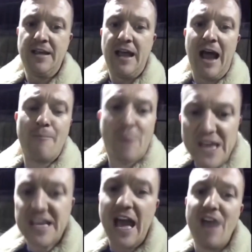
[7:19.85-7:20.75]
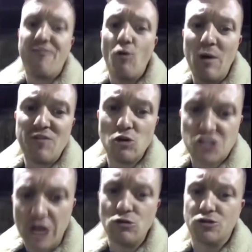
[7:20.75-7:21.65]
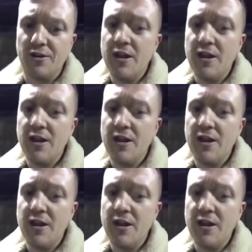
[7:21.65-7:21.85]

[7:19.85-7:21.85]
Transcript: And be careful with your children,